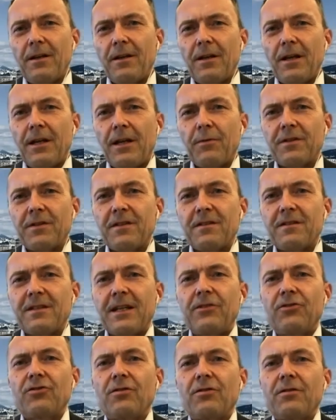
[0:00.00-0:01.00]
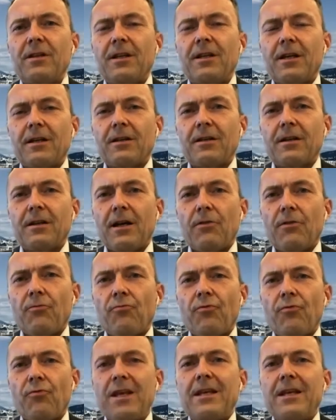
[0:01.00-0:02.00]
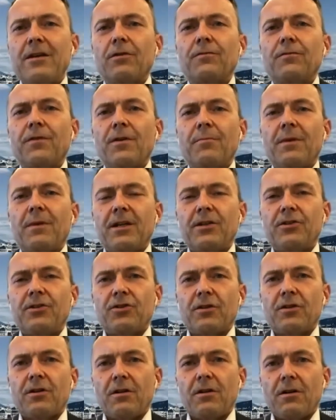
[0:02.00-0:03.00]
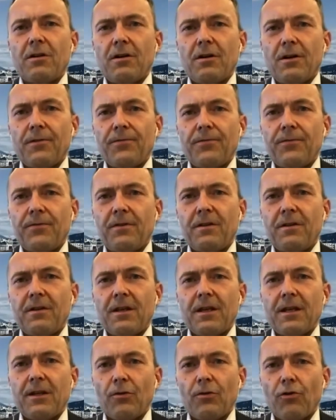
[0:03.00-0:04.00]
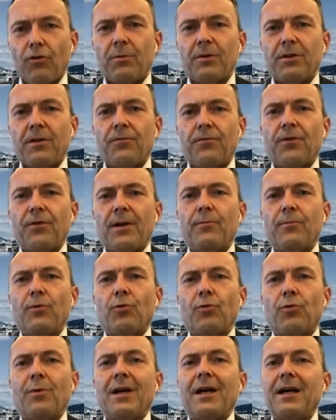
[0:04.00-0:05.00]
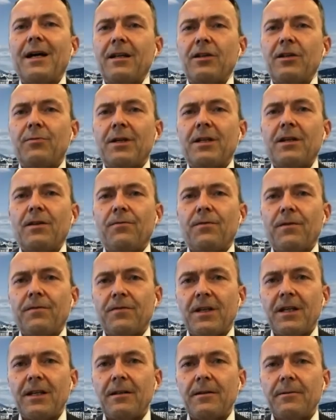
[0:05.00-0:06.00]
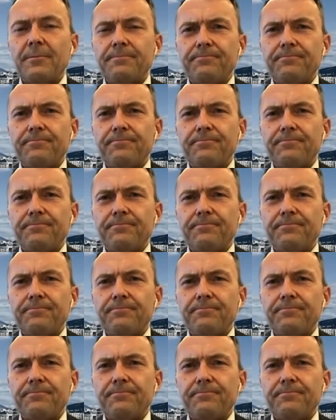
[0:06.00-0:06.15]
It was essentially a reconfirmation of the normative framework we had in 2015.